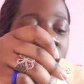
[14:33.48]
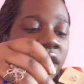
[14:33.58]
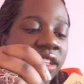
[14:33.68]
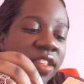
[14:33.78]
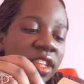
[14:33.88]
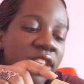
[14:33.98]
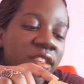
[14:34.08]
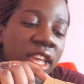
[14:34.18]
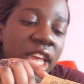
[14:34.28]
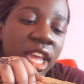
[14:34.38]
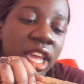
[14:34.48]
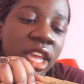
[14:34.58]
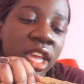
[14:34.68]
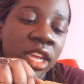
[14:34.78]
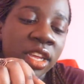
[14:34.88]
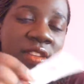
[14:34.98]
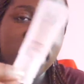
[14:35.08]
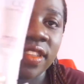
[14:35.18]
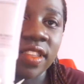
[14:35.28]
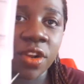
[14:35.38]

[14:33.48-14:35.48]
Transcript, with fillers: This is a C C